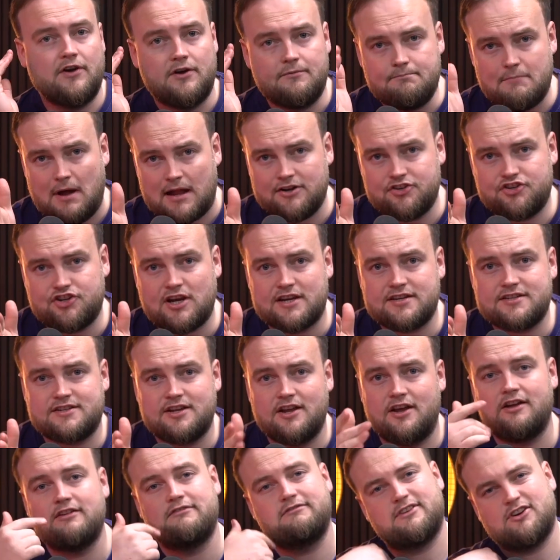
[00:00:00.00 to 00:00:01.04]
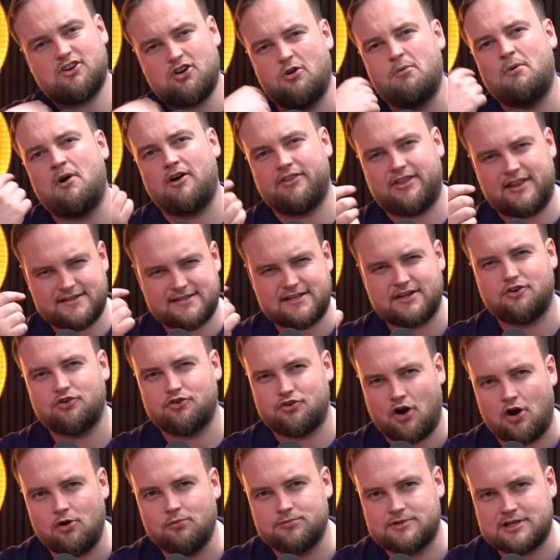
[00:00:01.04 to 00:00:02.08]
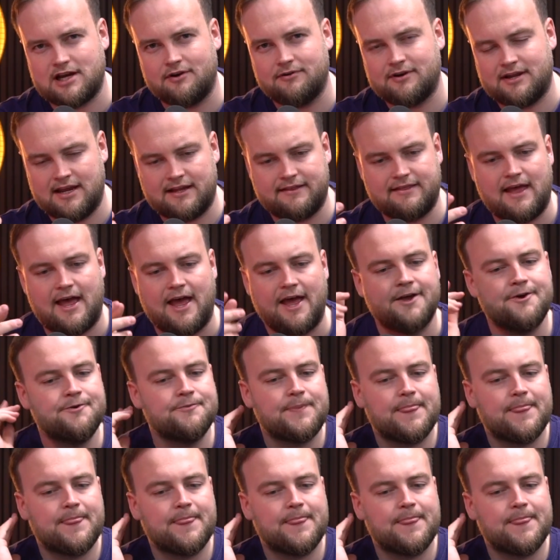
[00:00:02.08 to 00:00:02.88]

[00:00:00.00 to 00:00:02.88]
Manchester. Come on, that's the good hometown gig there.